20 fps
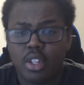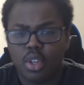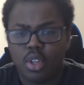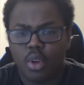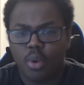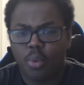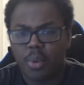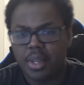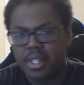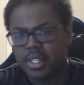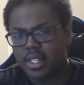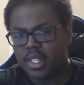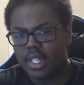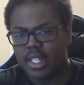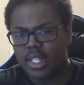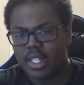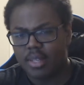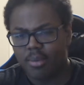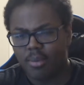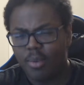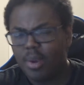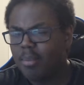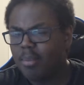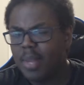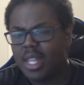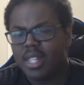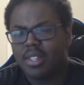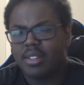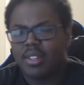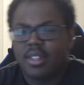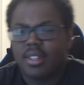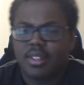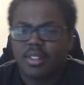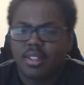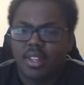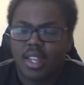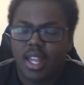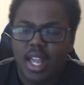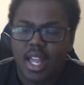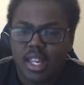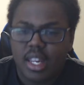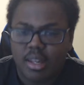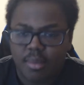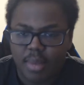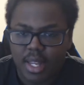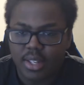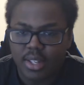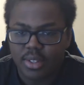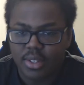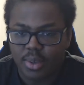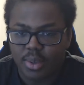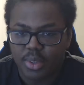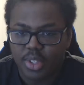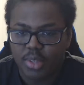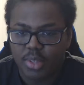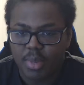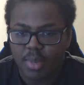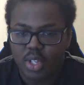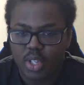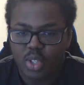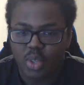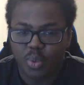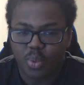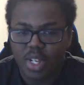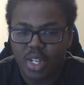So what makes this anime so special?